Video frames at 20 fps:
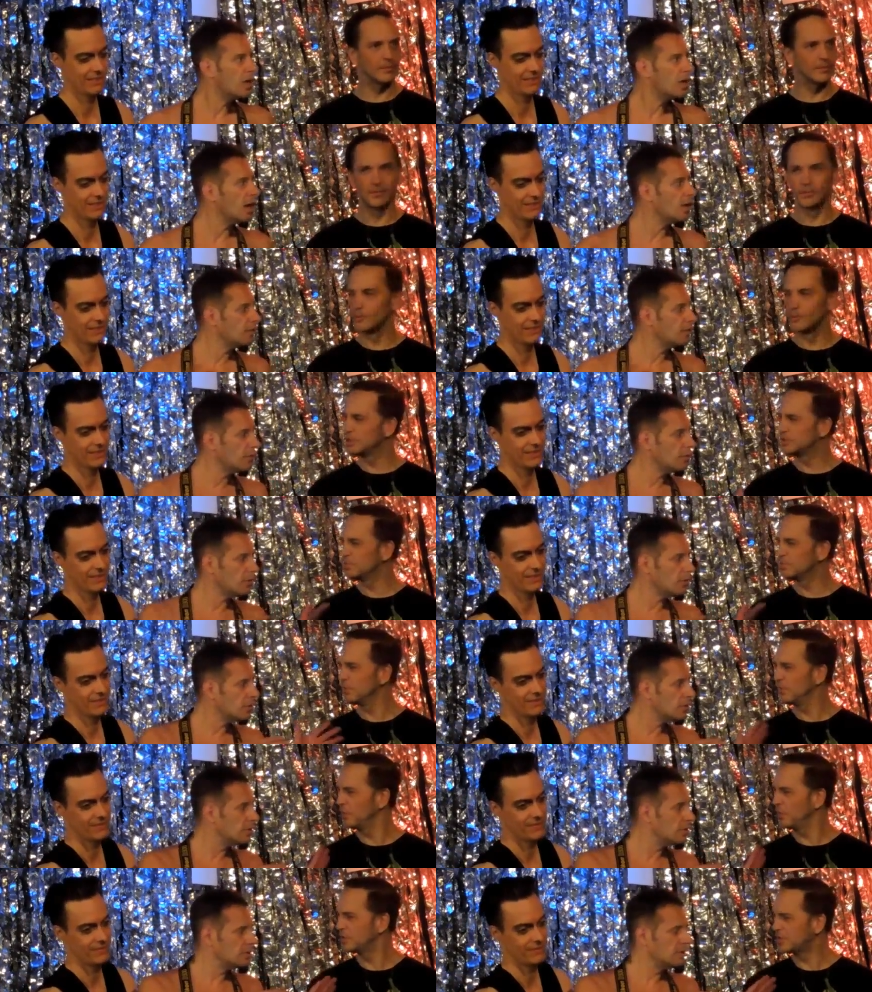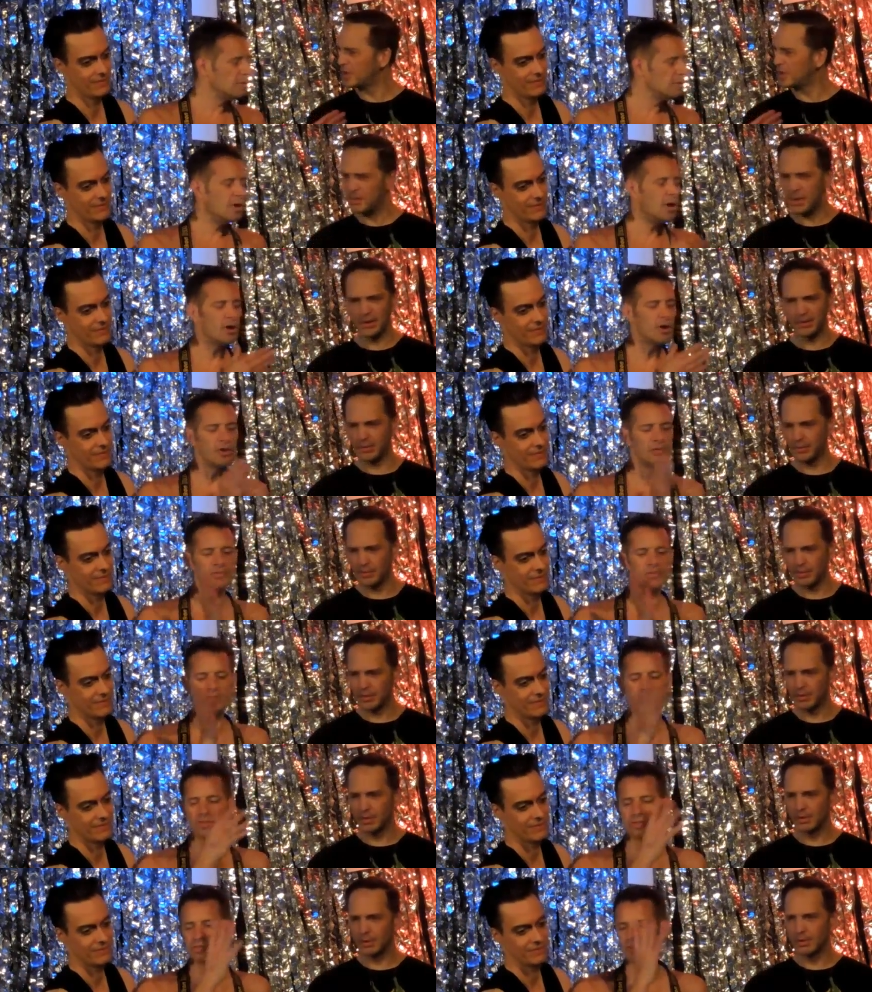Speaker 1: Okay. Which movie was I?
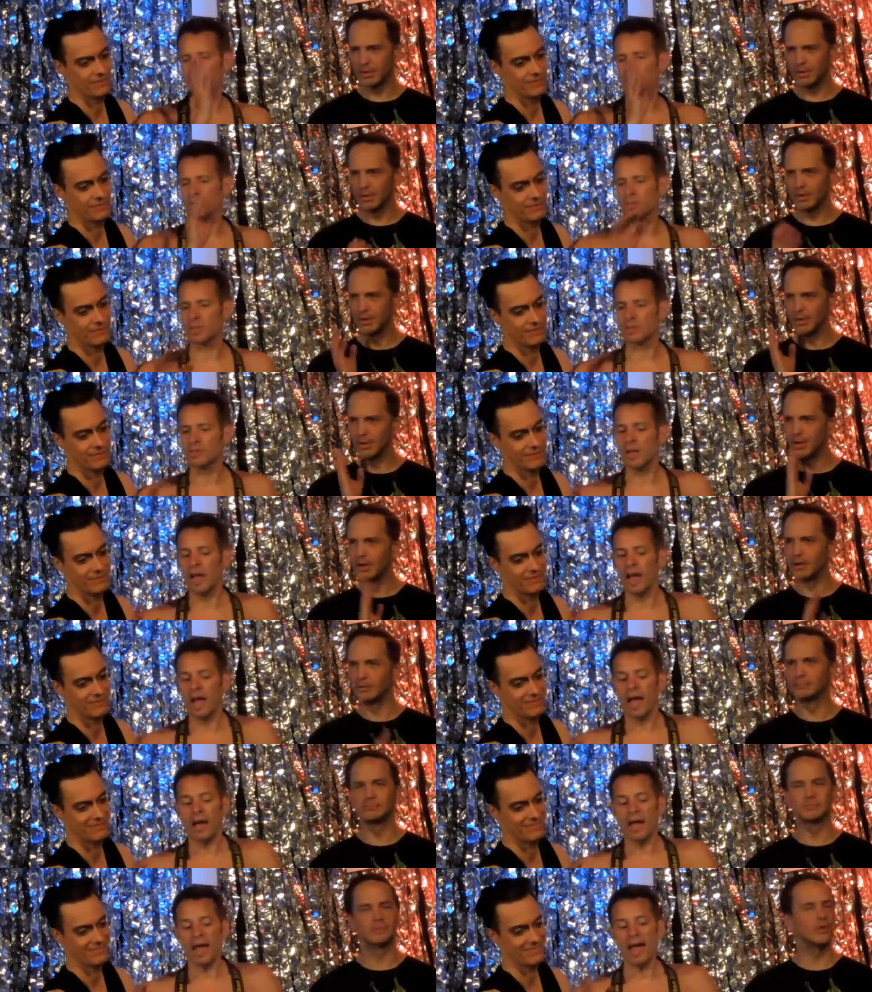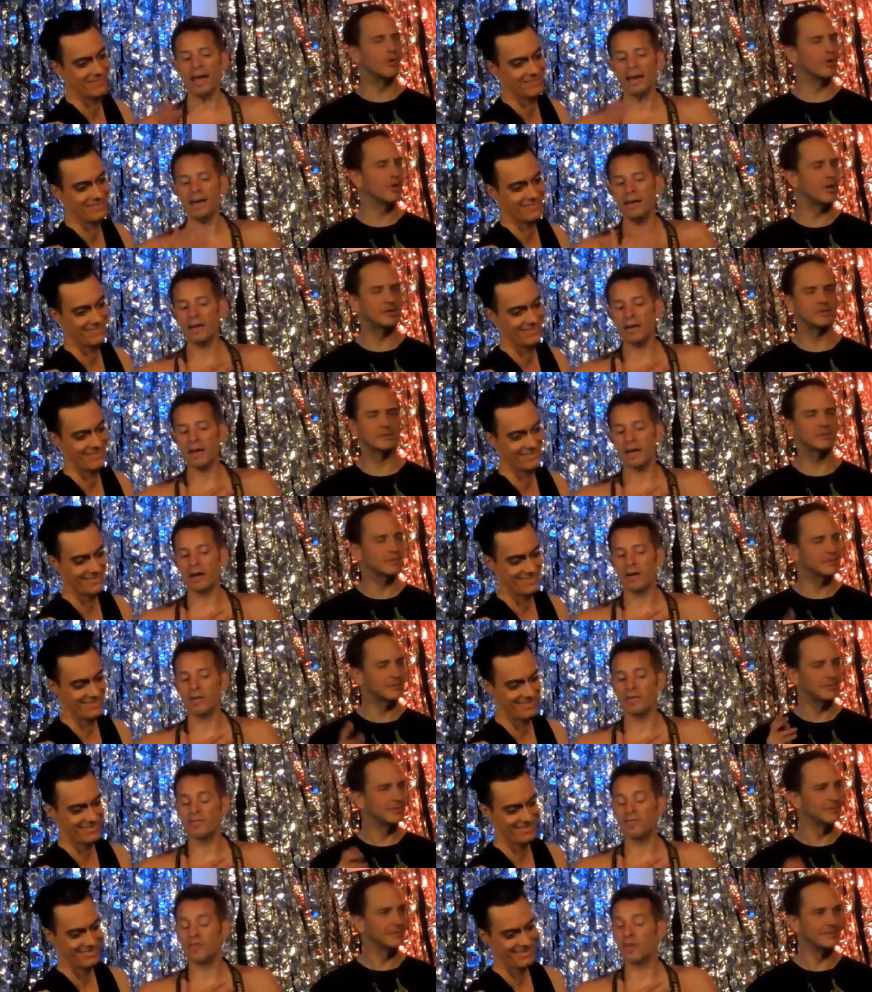Oh, oh, screw yourself. Oh. And
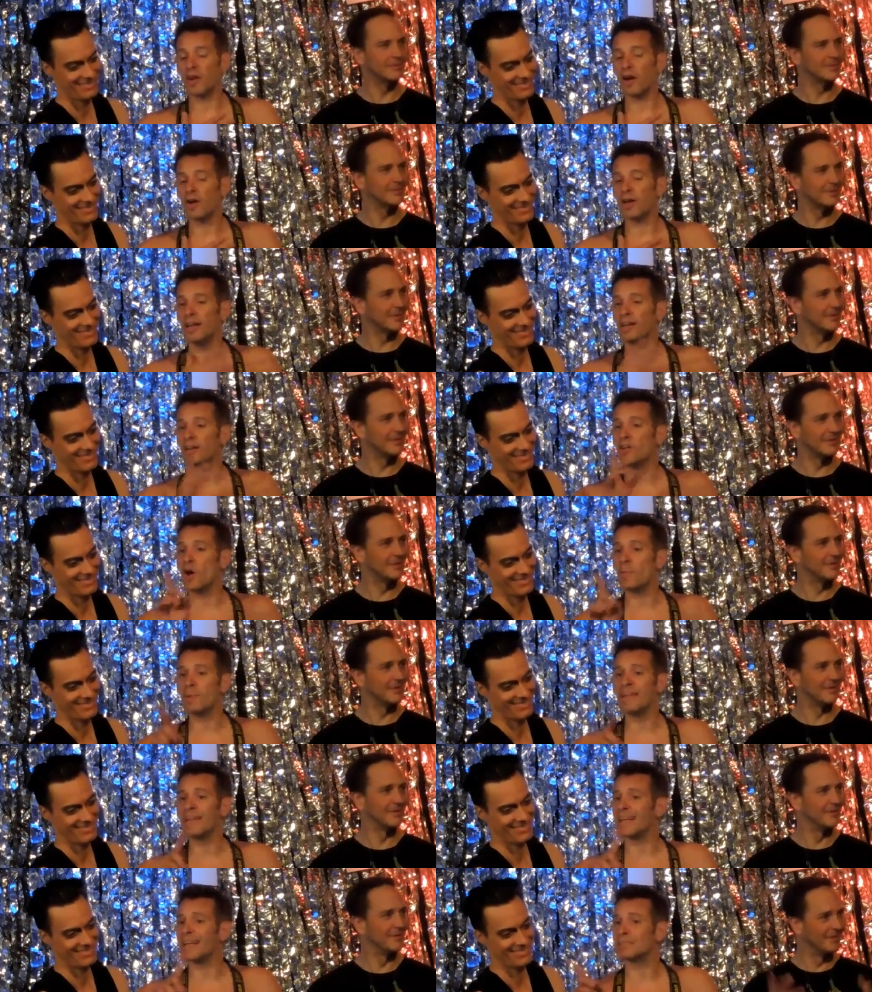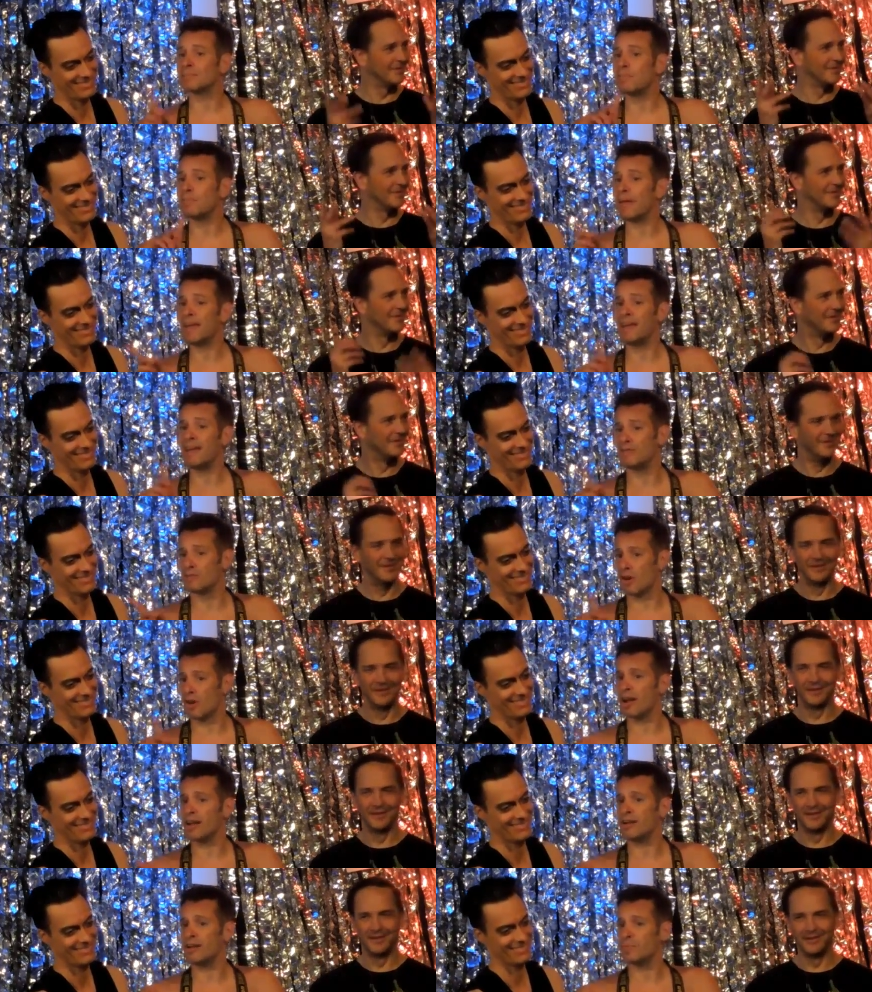uh, for okay, nobody gets
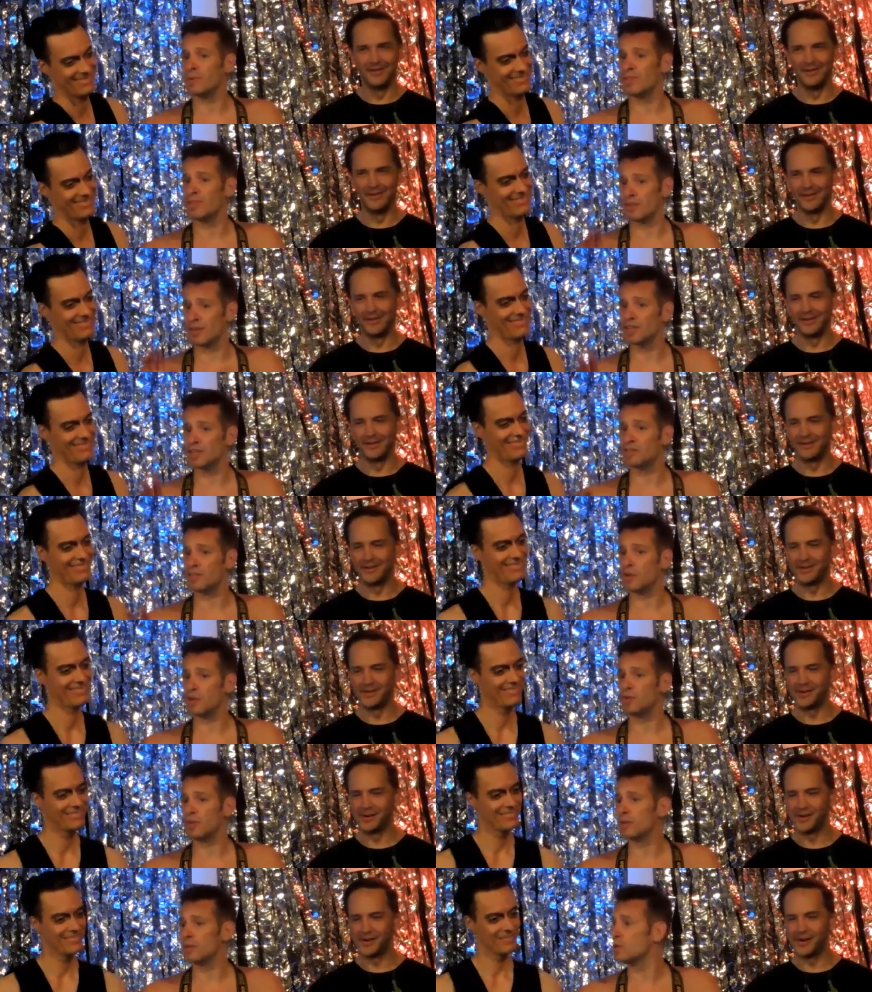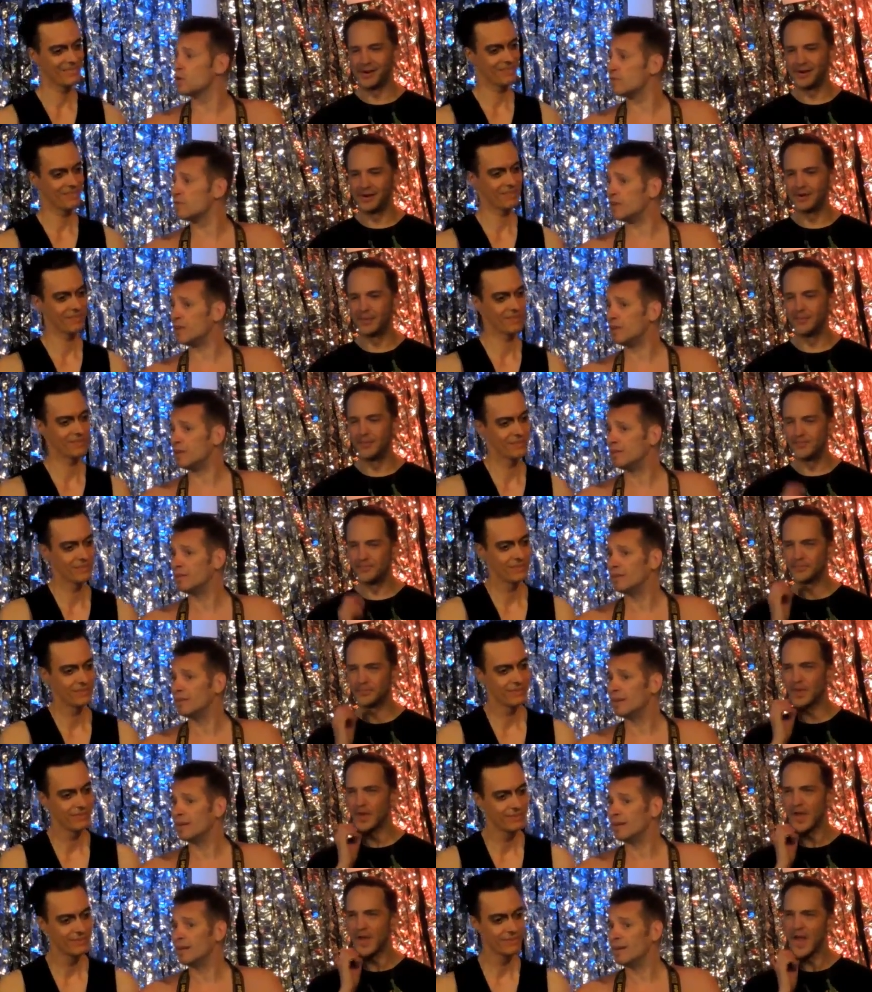paid, right, when they're interviewed in a
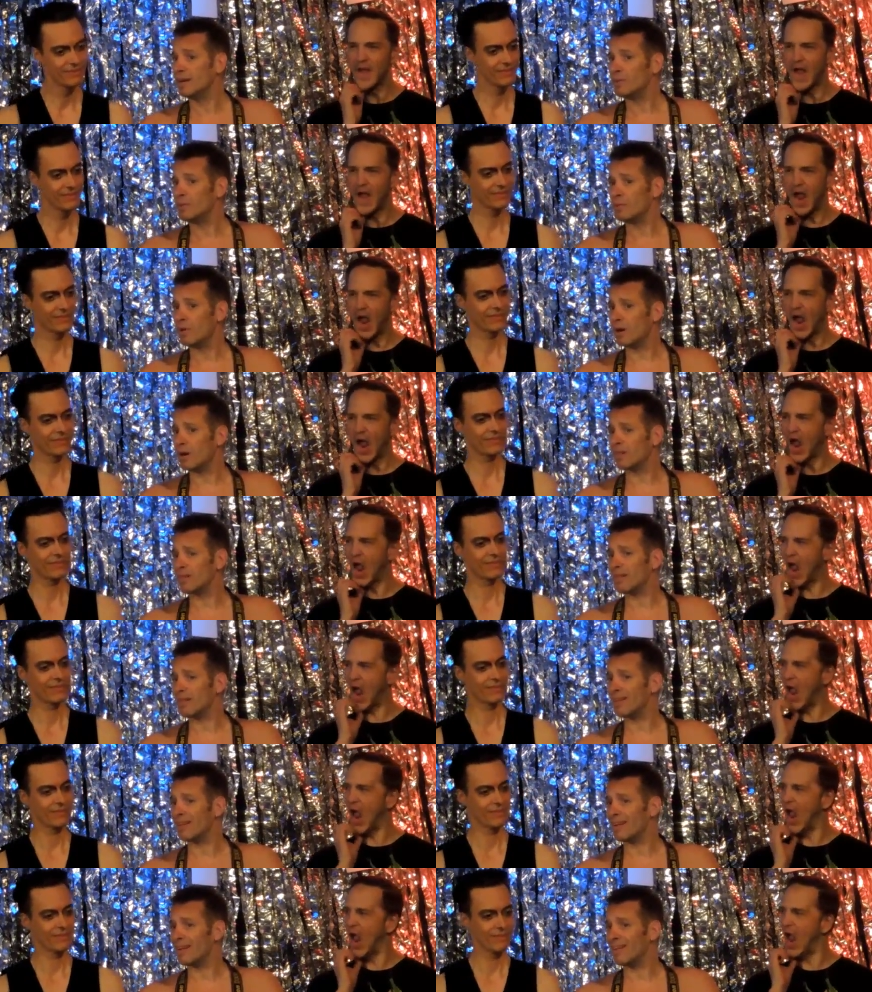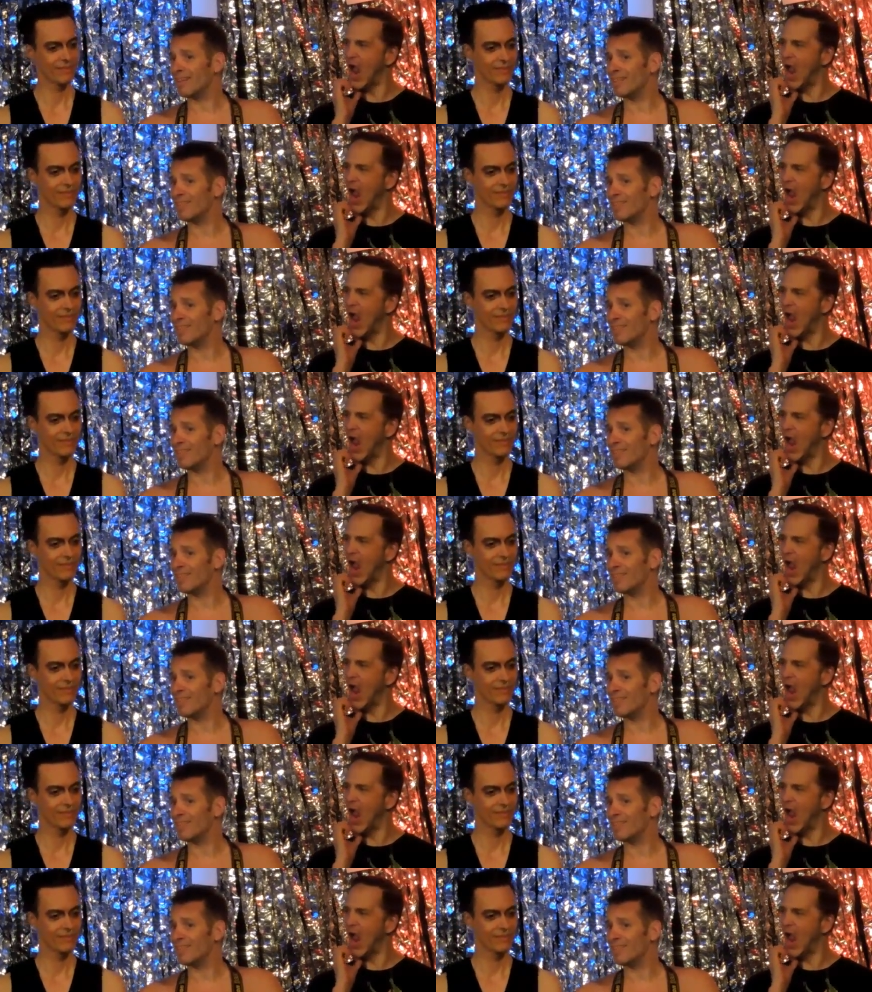movie. Well,